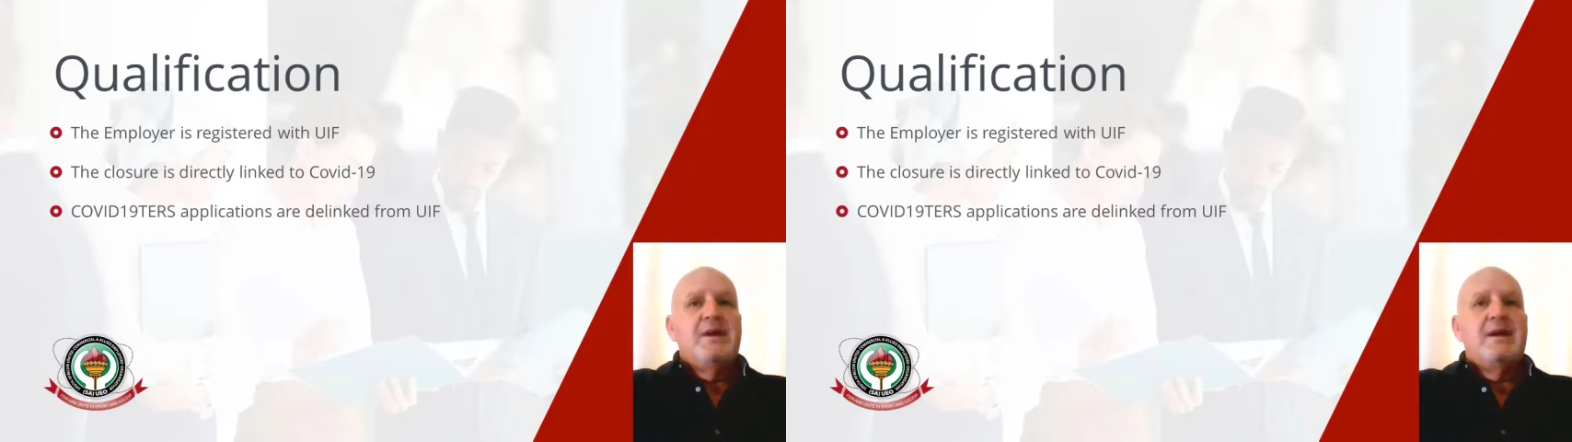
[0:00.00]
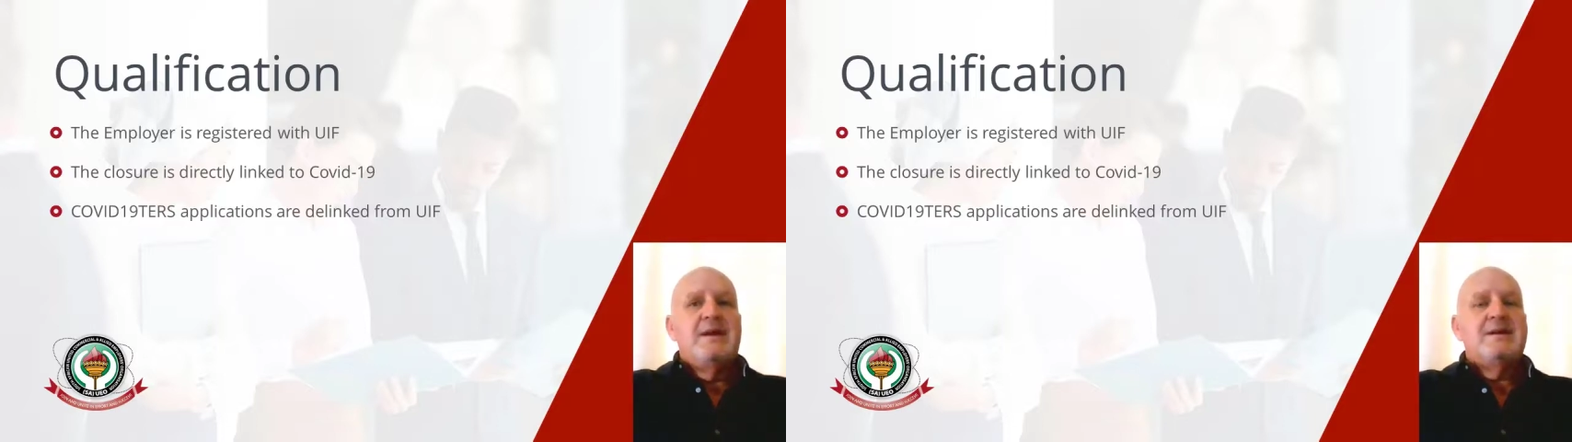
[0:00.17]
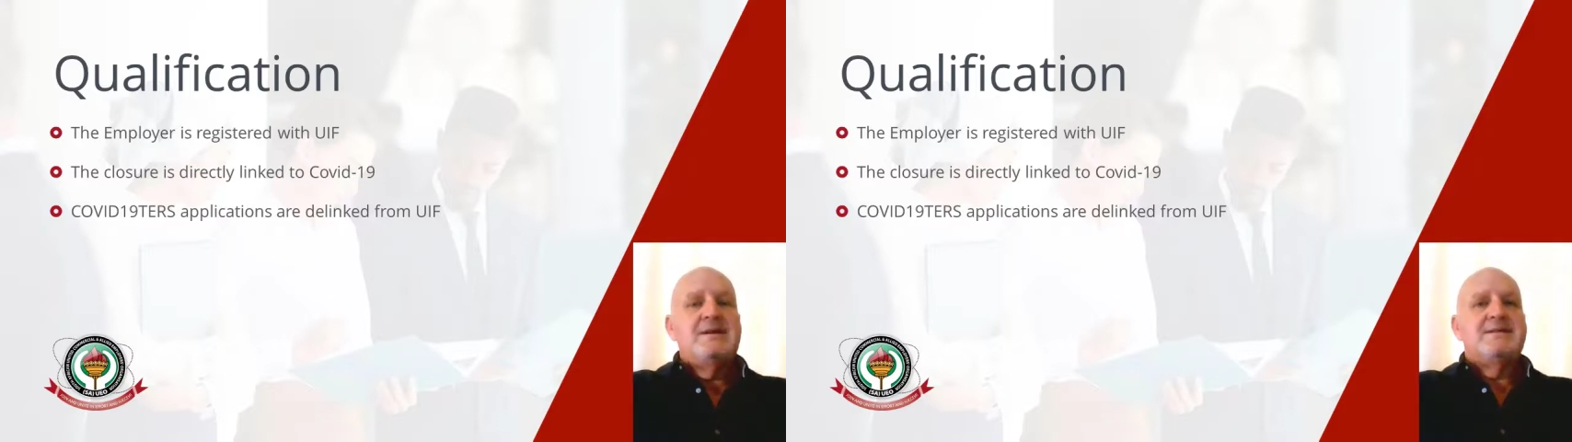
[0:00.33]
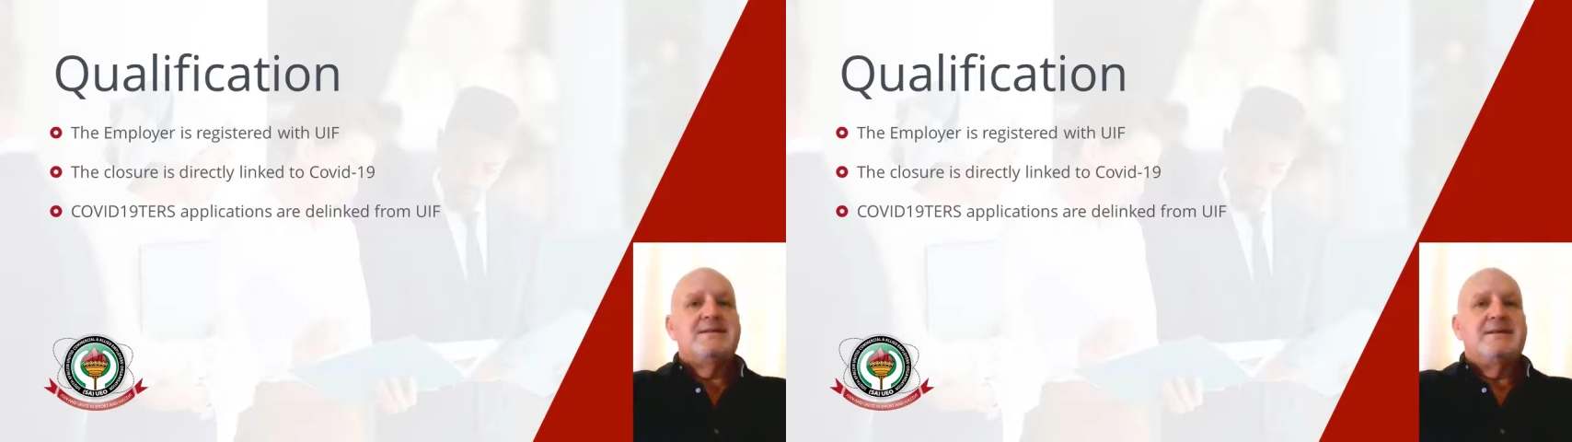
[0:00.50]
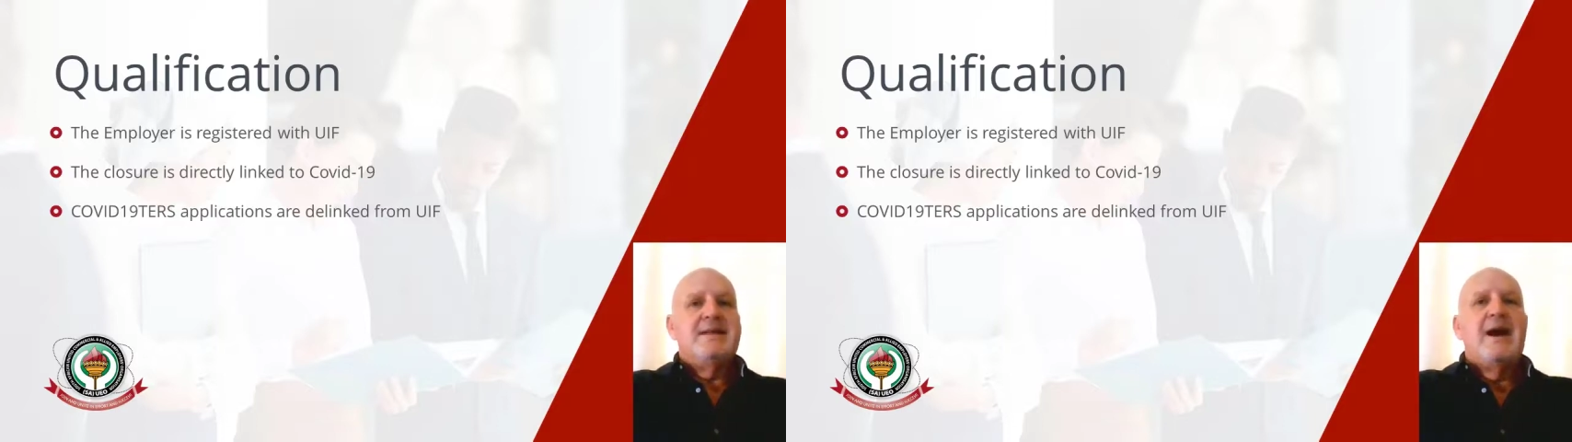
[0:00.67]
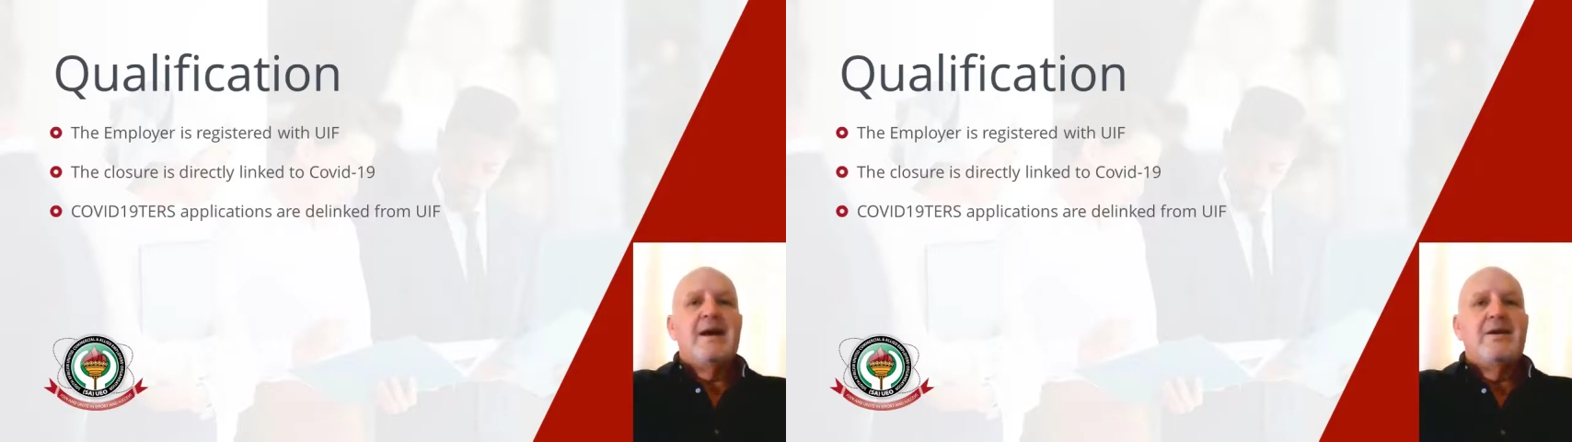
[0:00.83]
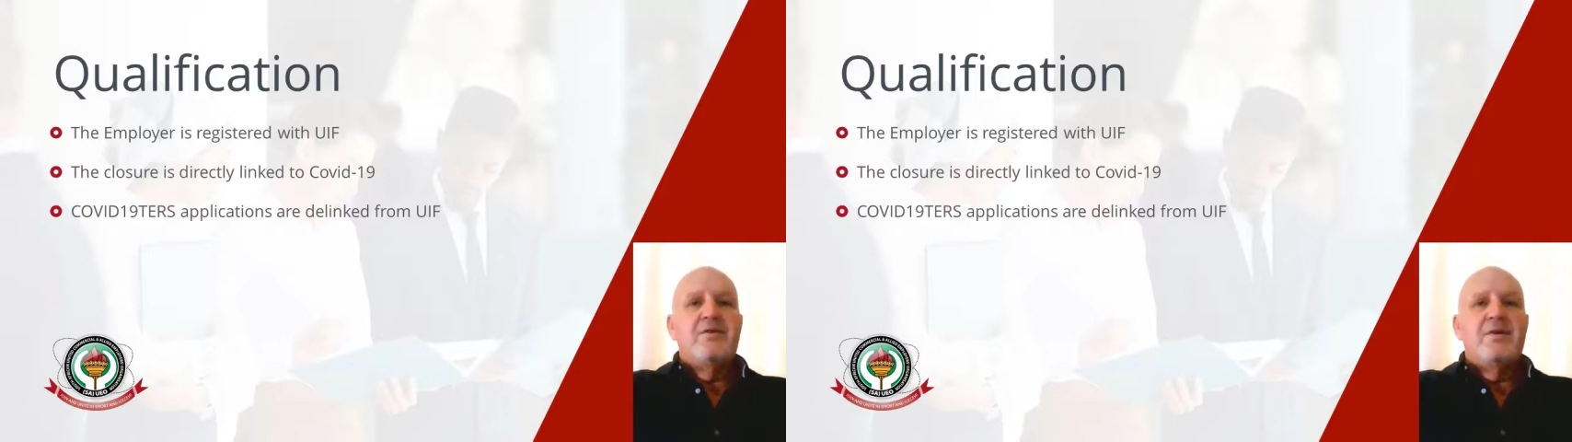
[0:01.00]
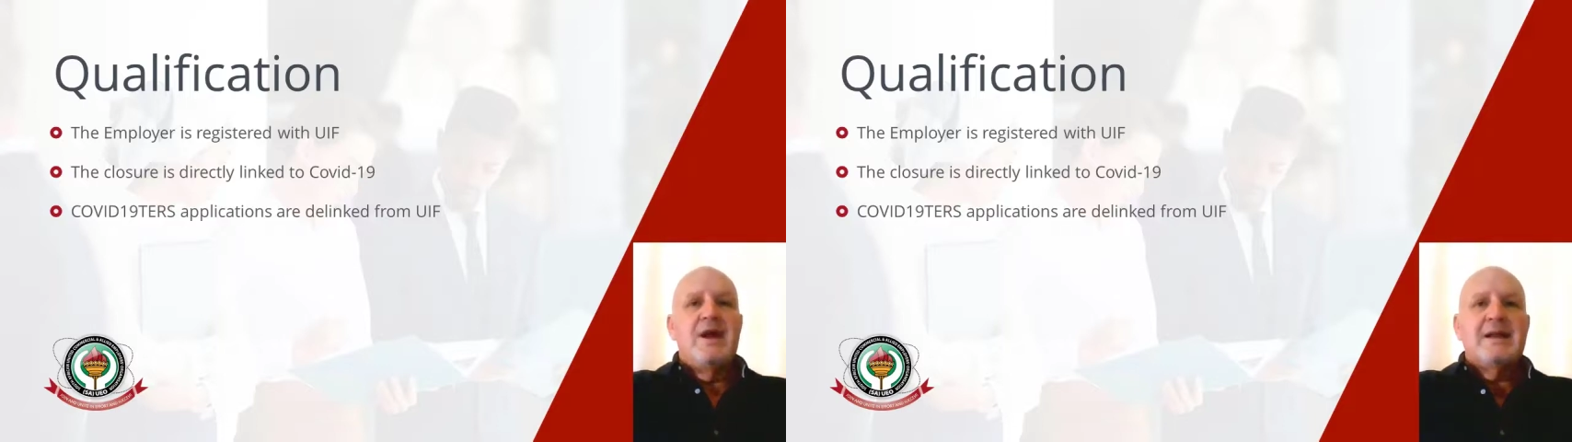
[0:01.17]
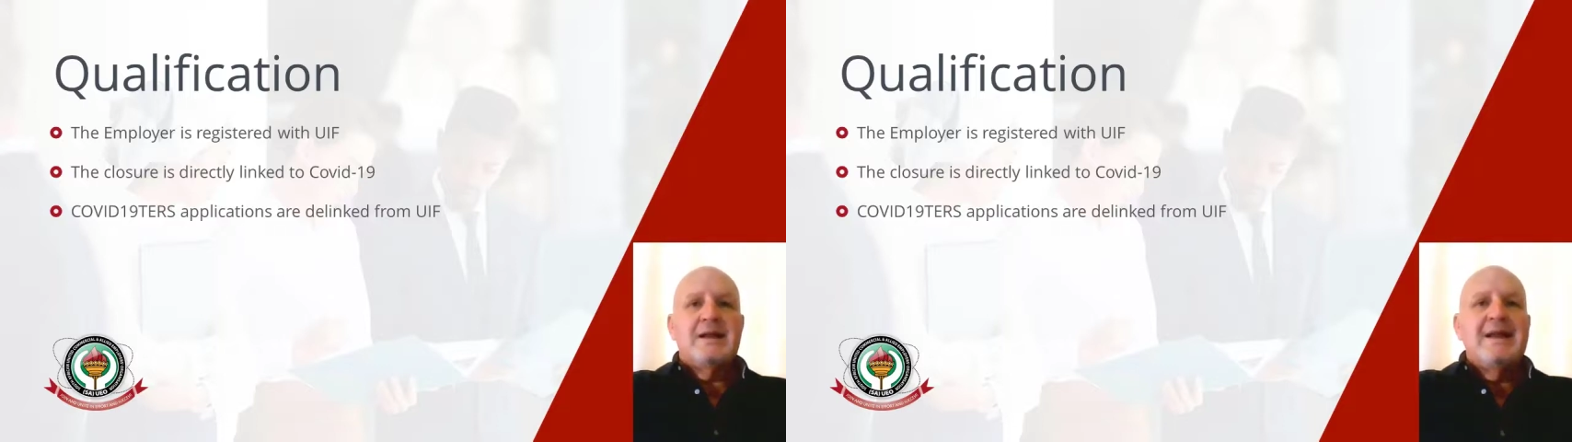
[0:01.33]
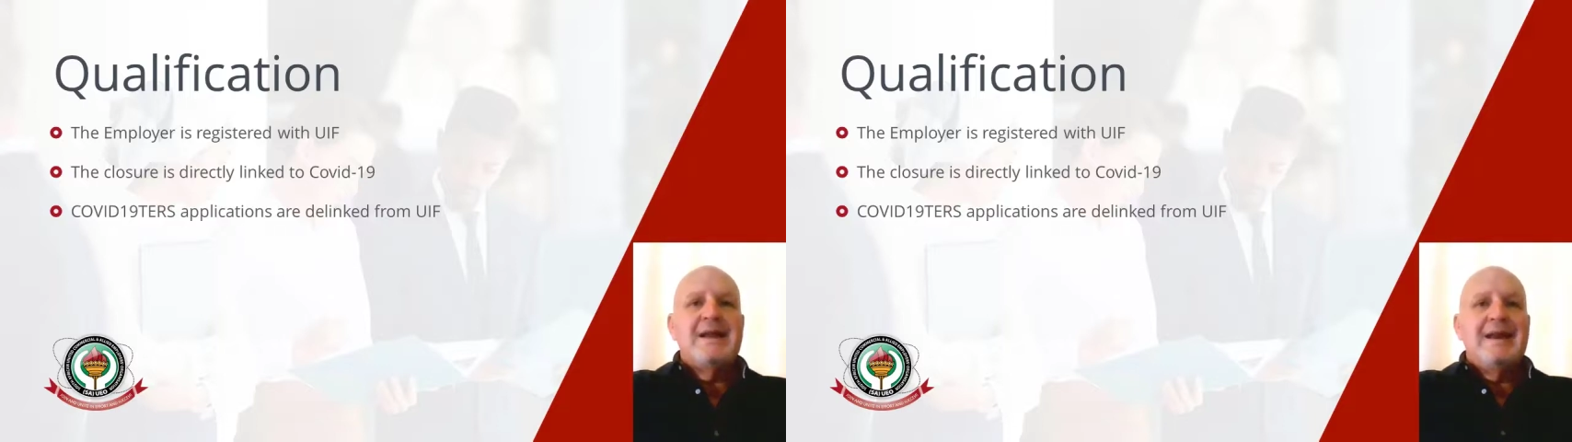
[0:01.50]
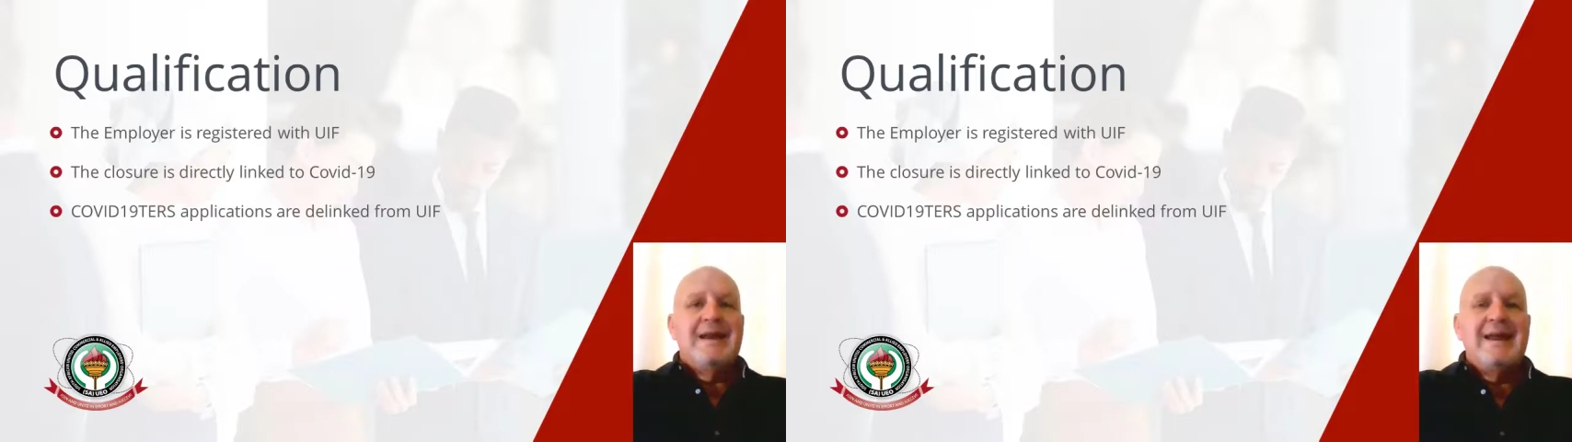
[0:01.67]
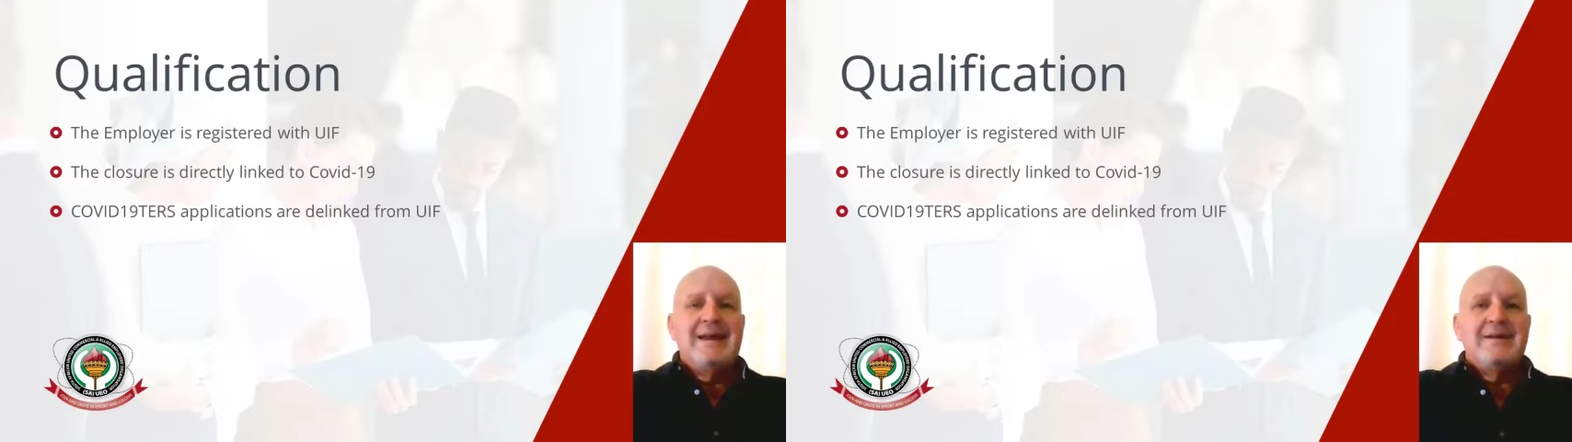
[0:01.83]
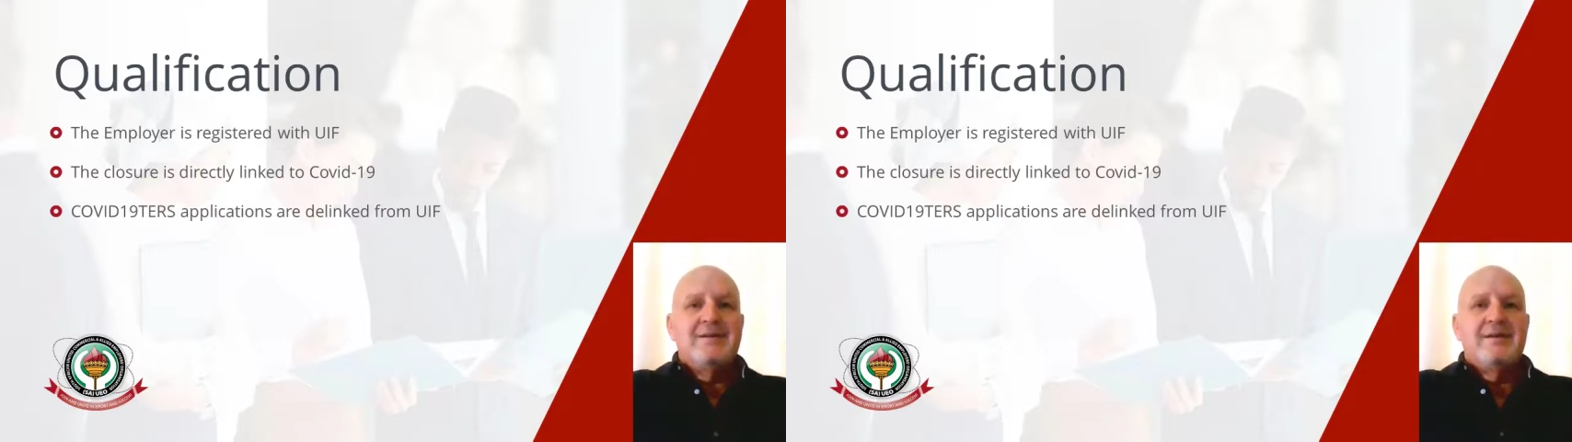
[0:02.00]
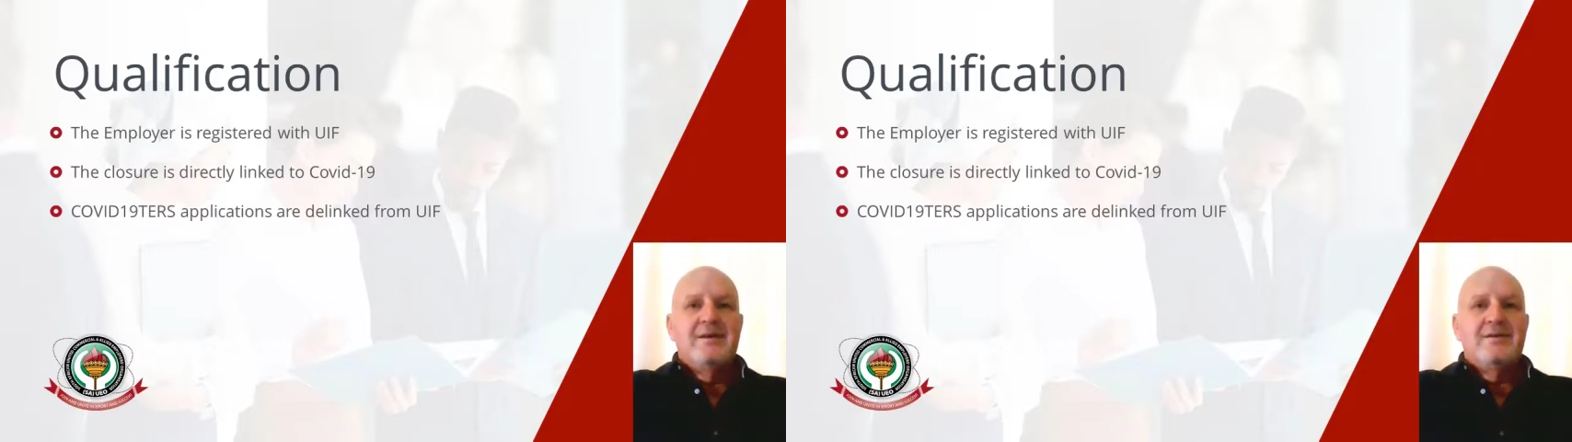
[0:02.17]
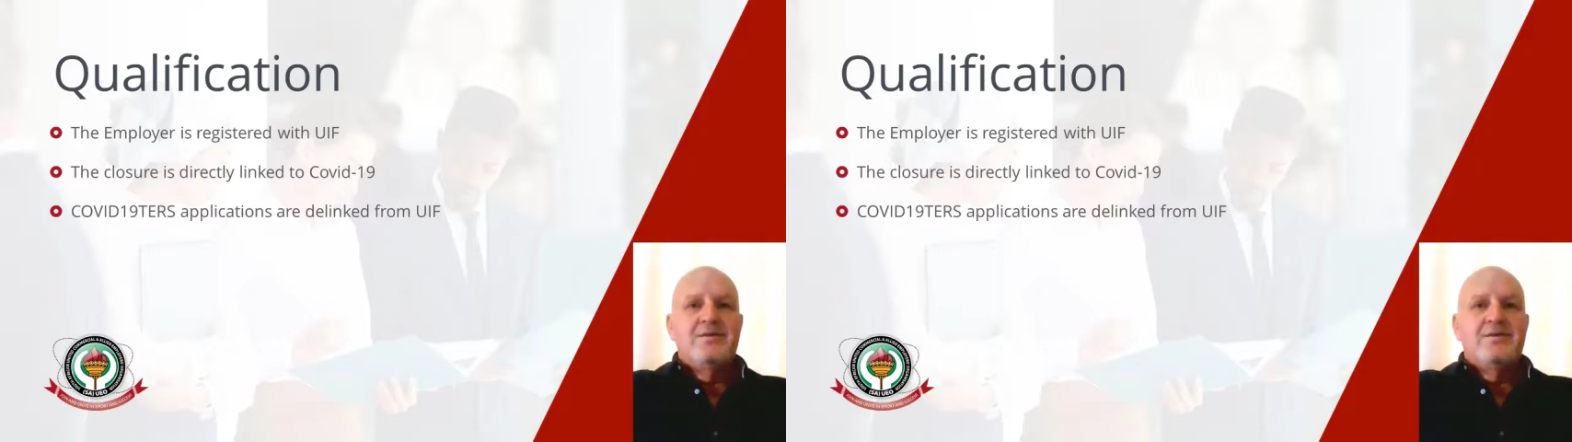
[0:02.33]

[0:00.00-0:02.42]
is directly linked